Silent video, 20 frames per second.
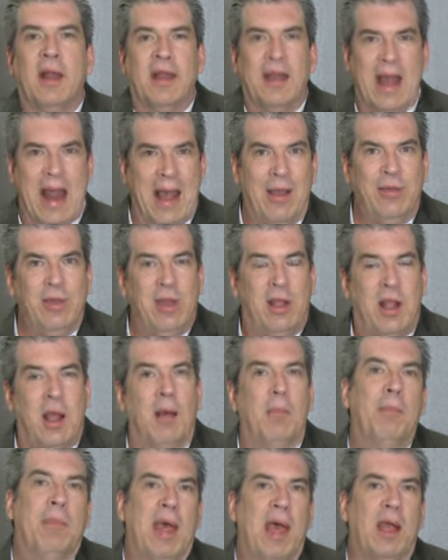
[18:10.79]
Now you
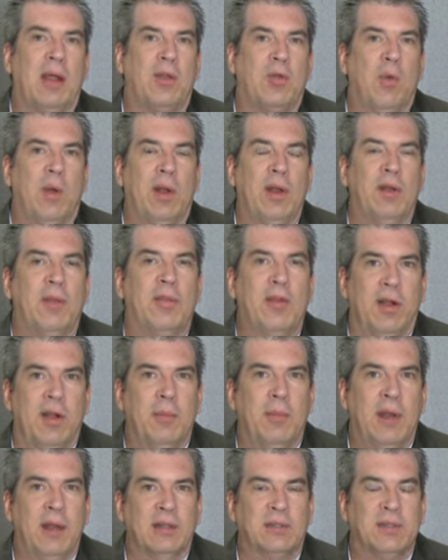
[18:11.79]
come back 20 or 30
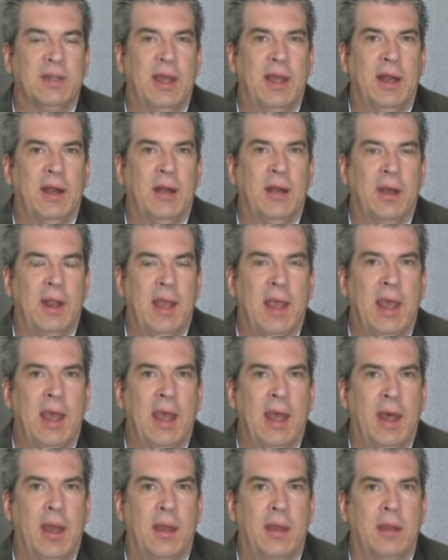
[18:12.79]
minutes later,
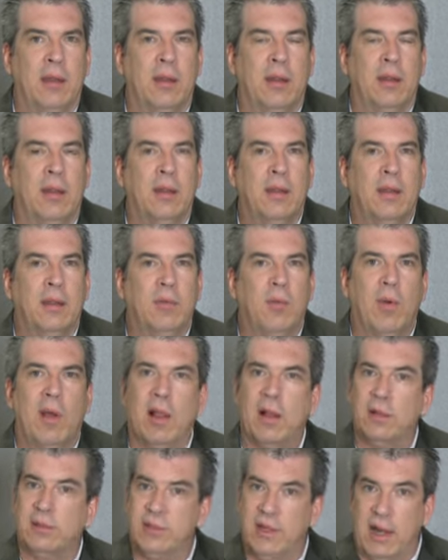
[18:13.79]
and
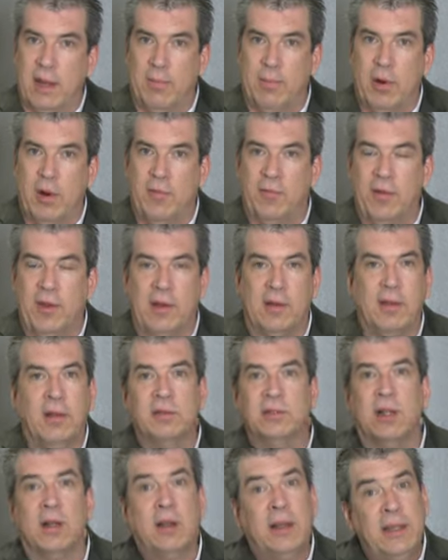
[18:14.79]
while it's not perfect,
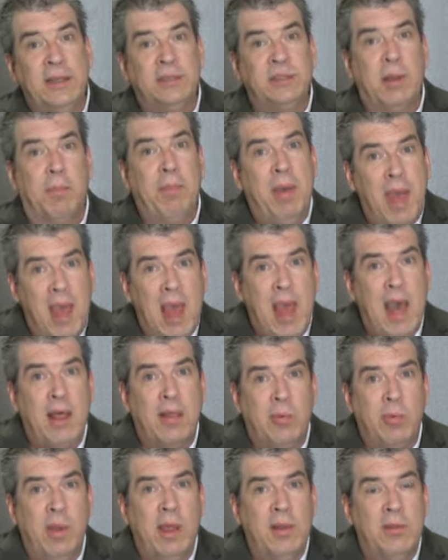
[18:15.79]
there's at least a
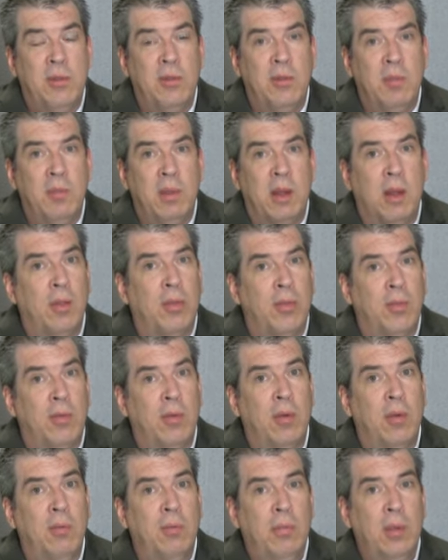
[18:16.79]
pathway through the middle of the
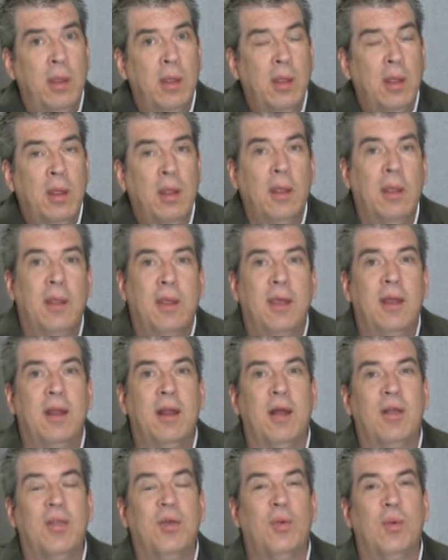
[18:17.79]
room. In
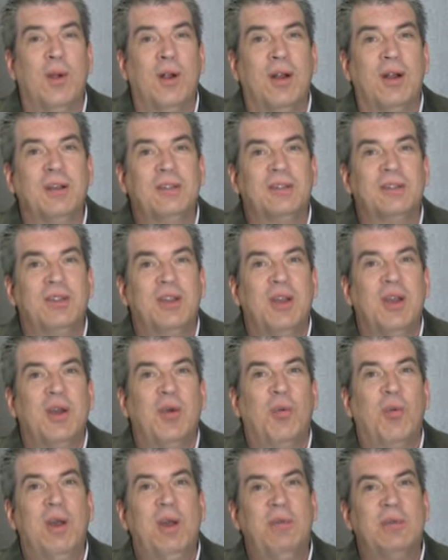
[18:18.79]
other words,
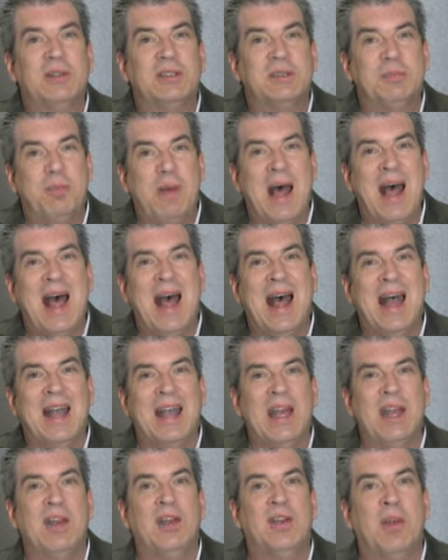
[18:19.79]
we
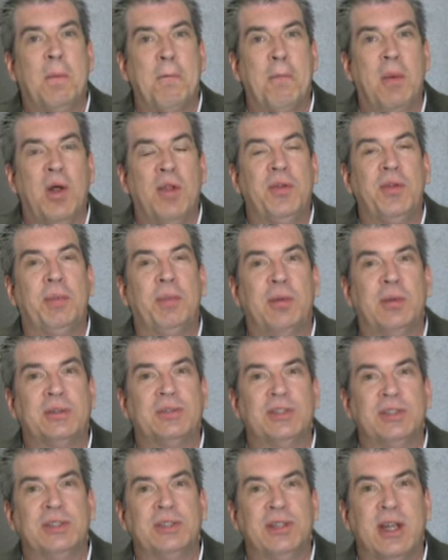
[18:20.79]
respond to multiple
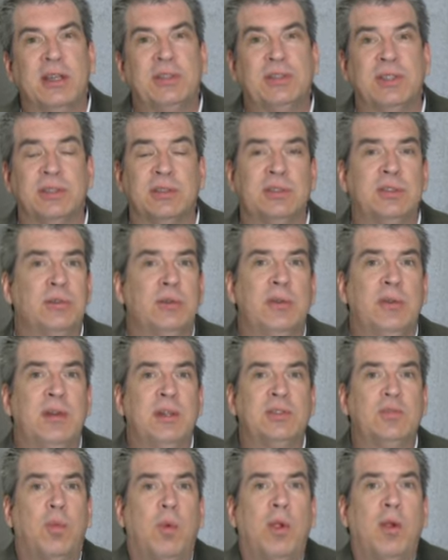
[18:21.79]
suggestions.
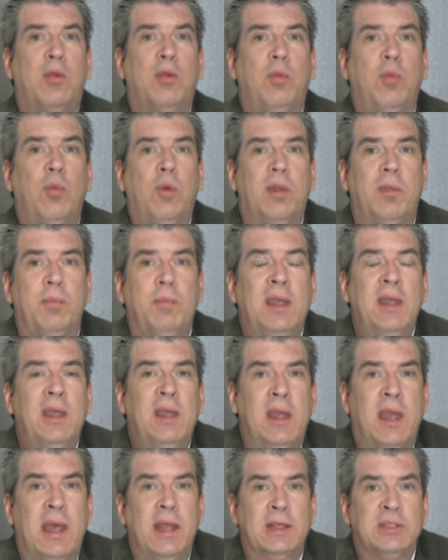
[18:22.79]
This worked with
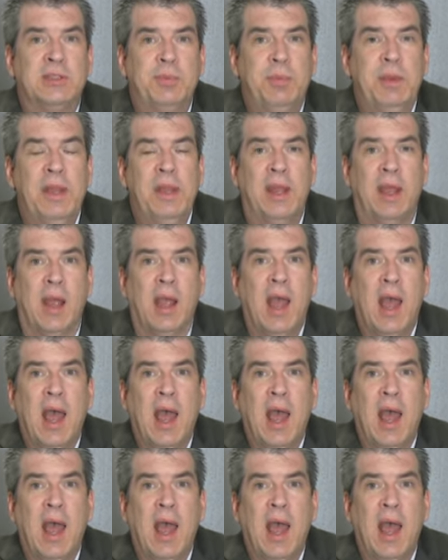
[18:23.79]
me and speeding.